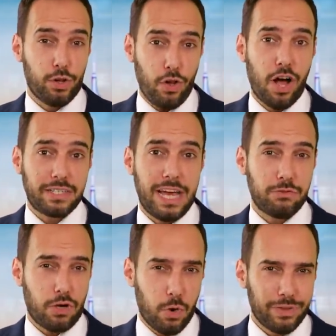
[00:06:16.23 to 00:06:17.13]

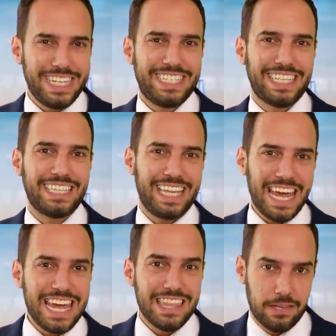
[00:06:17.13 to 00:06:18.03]
lockdowns only
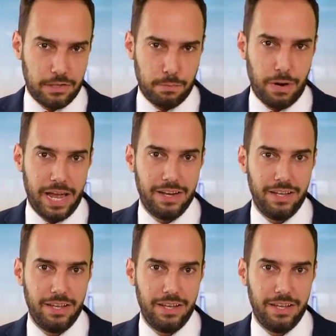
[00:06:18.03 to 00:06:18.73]
delay the spread.